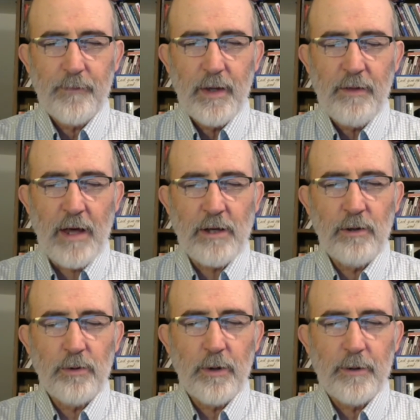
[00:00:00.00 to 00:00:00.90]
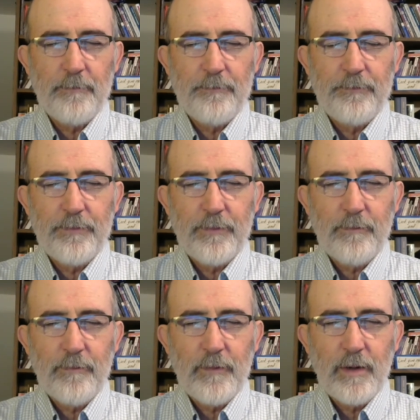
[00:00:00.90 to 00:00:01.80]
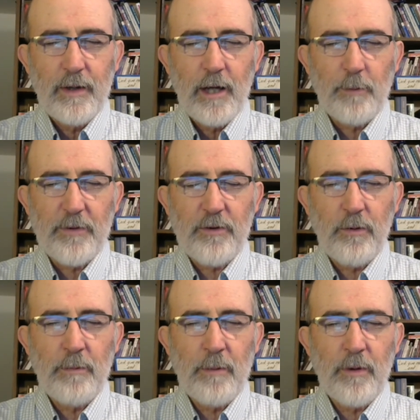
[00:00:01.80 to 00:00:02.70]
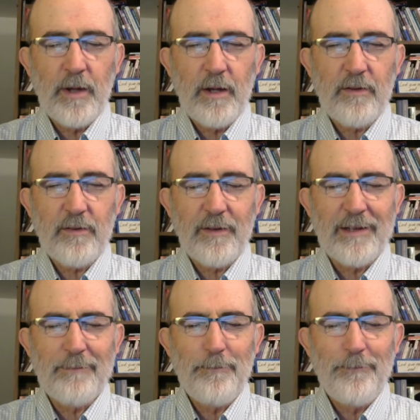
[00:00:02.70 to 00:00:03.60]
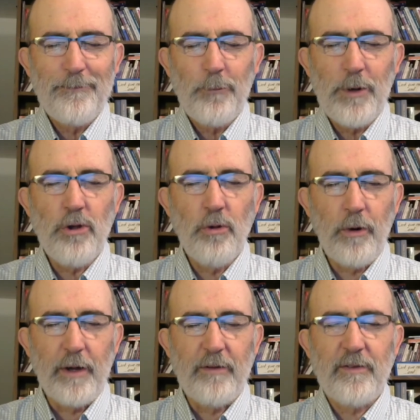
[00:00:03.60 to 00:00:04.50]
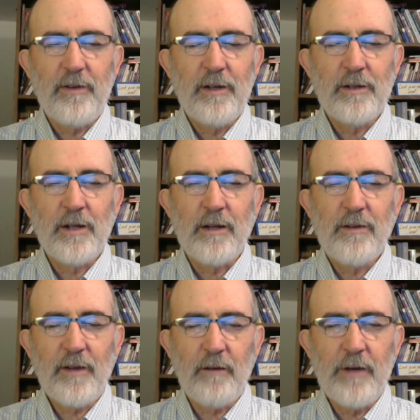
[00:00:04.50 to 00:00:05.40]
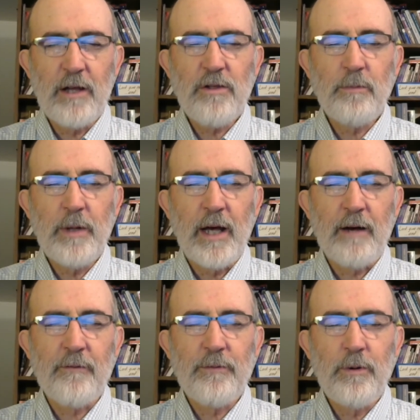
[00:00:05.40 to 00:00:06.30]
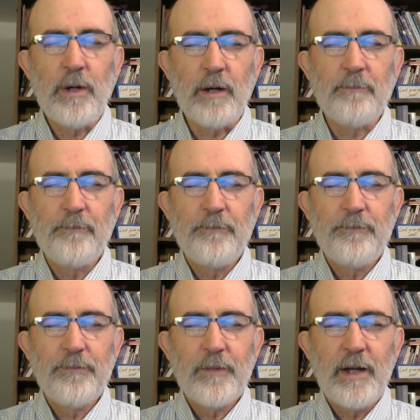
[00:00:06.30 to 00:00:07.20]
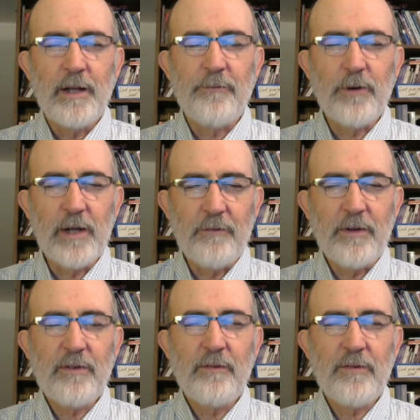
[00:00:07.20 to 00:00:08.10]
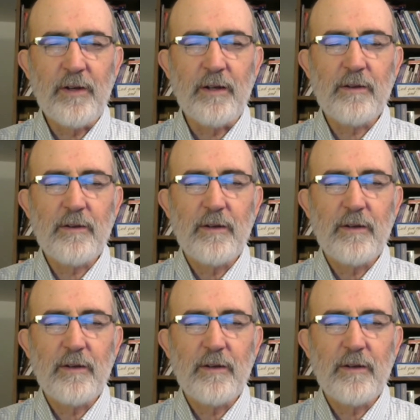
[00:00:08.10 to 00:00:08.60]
Thank you, Lord. Help us to remember this and rejoice in the salvation we have through him and the forgiveness of sins.